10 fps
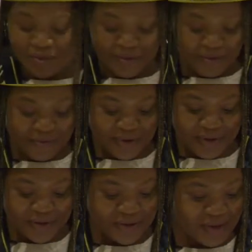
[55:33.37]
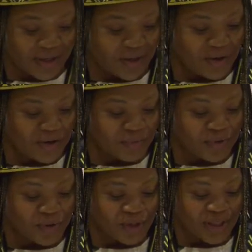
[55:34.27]
for this
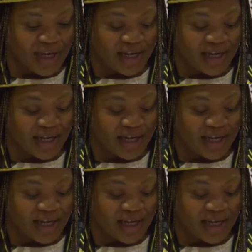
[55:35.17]
contribution.